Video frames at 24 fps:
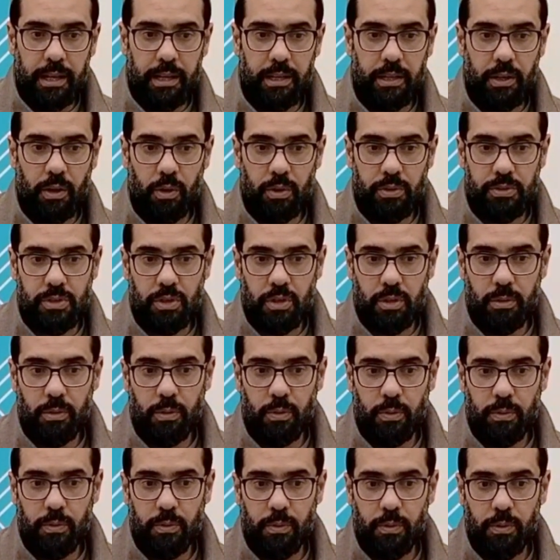He
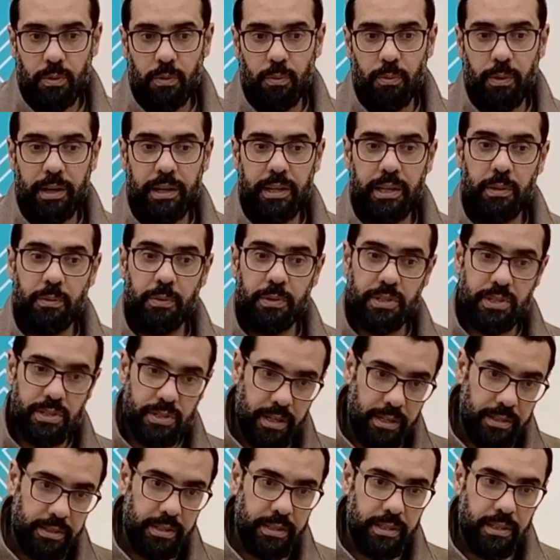also, while he was
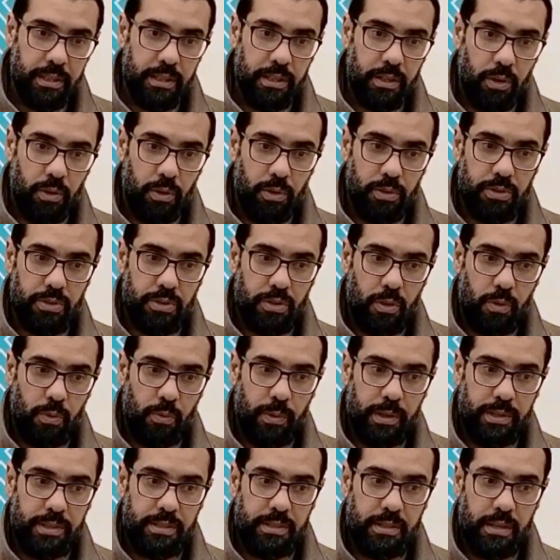studying, he also
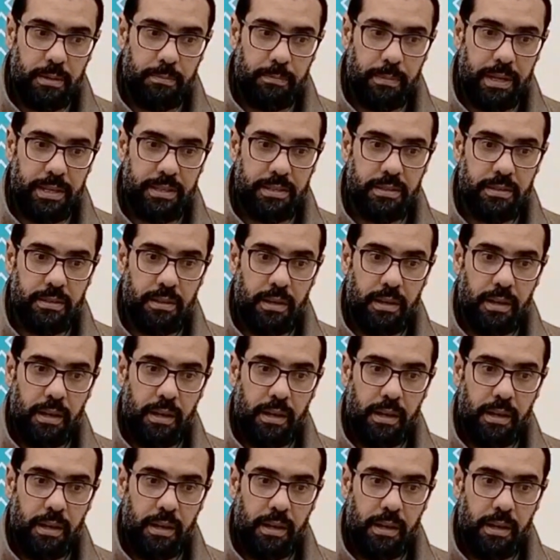went and met